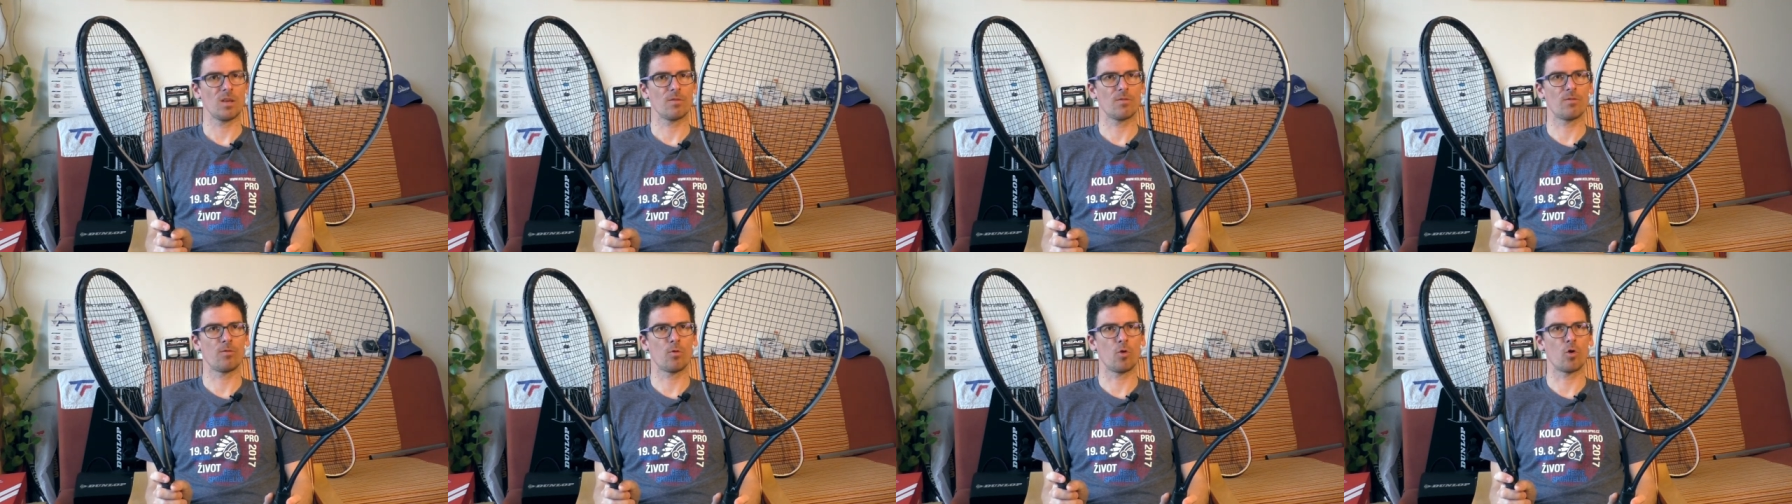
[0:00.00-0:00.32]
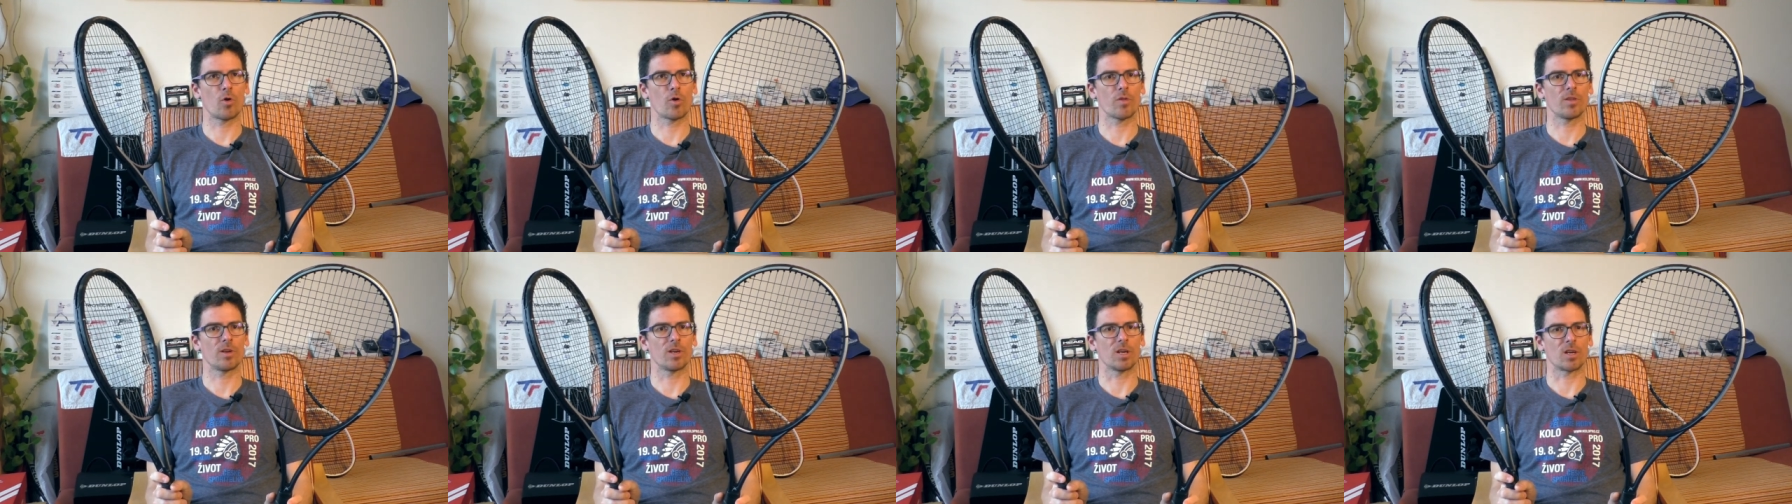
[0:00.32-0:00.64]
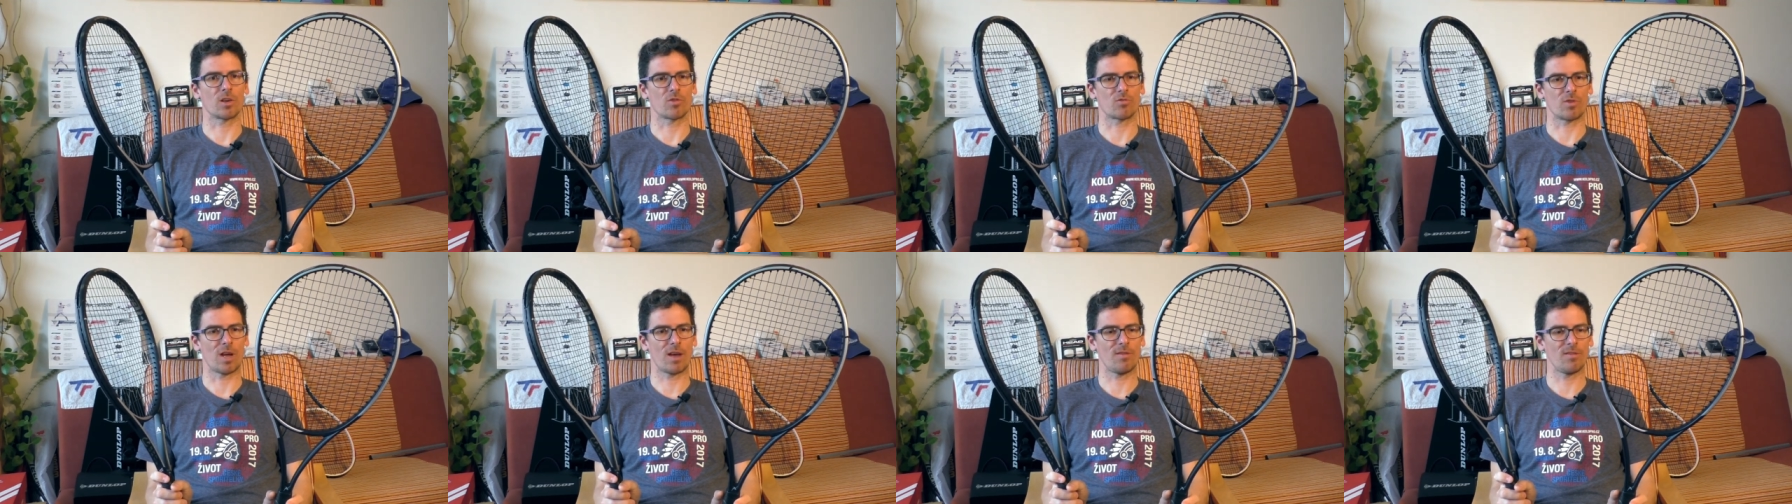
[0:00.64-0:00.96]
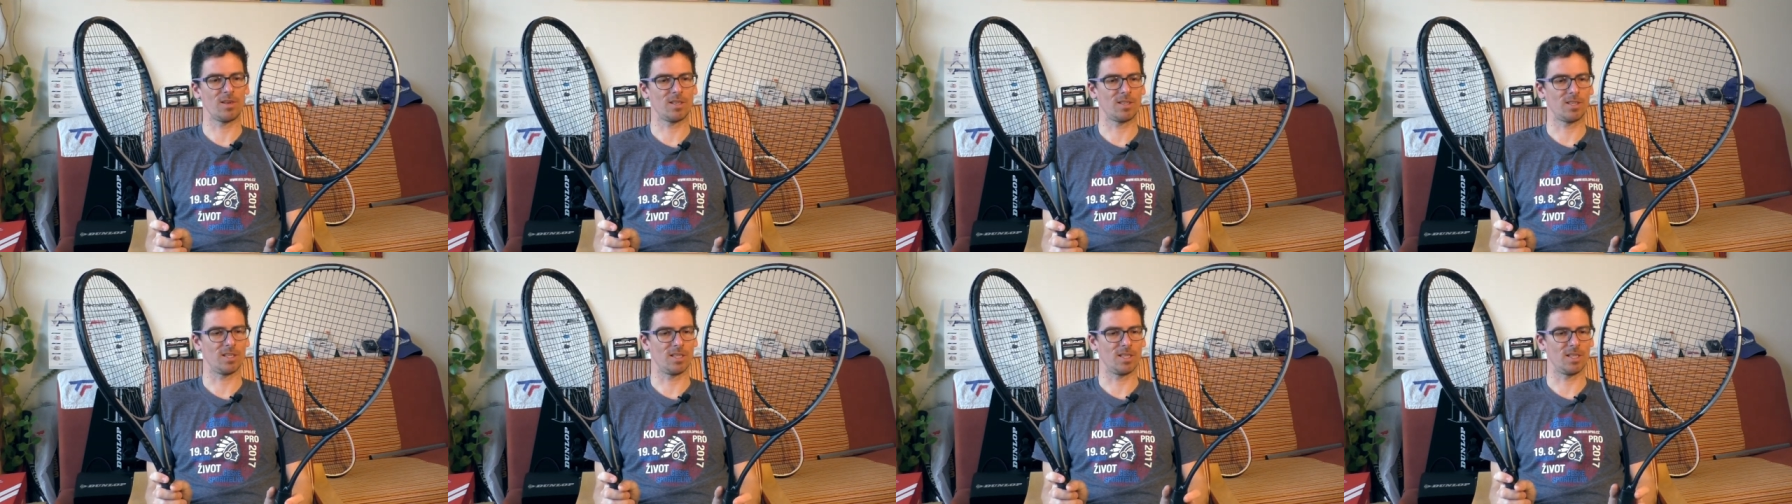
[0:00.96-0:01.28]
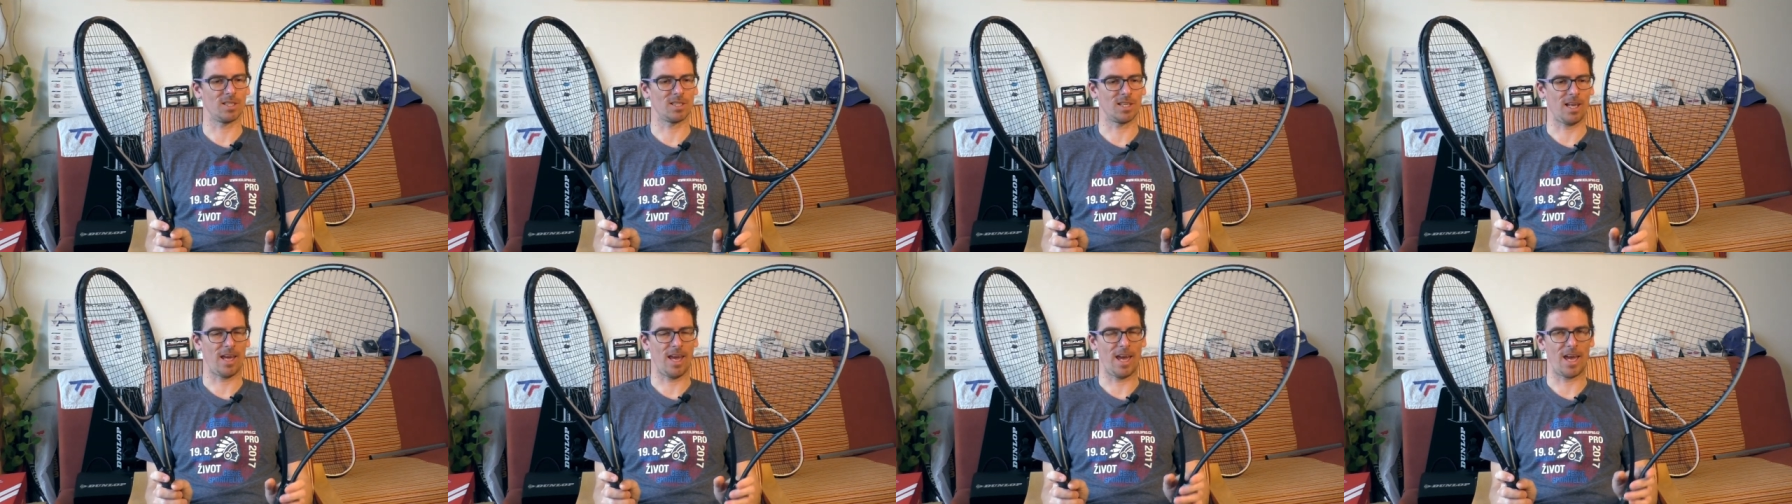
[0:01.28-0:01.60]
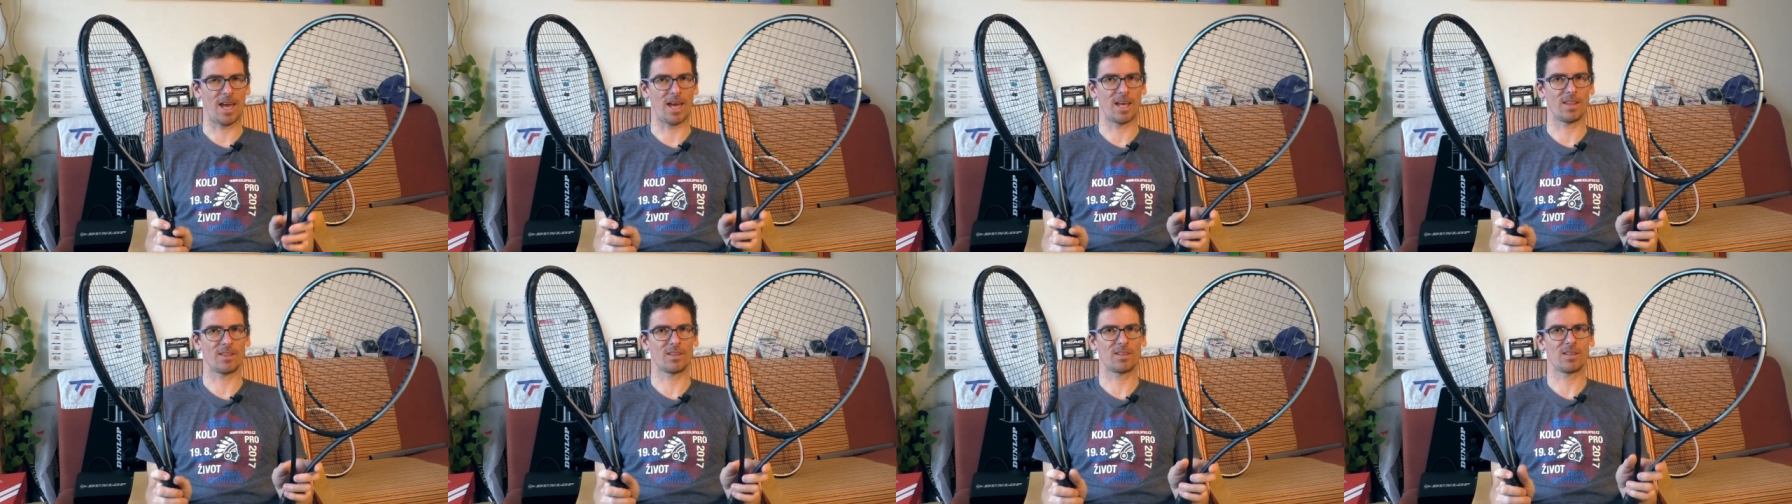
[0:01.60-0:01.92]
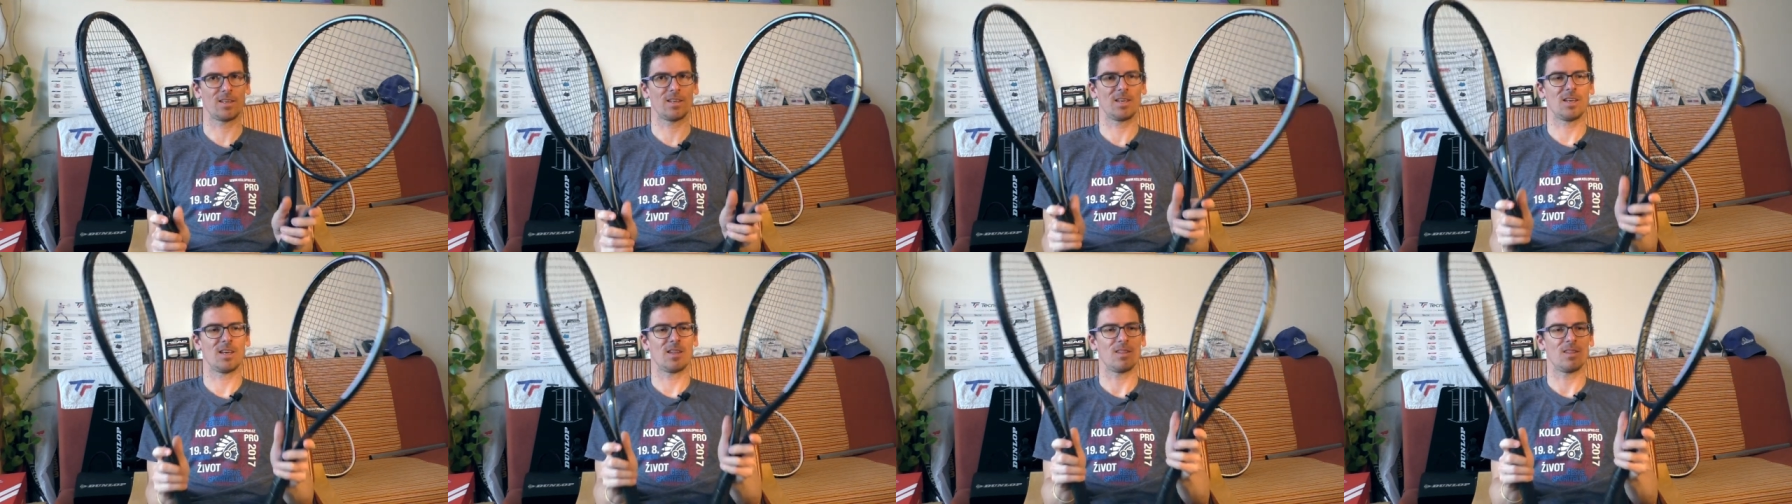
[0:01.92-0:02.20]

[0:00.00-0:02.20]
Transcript: for the gravities and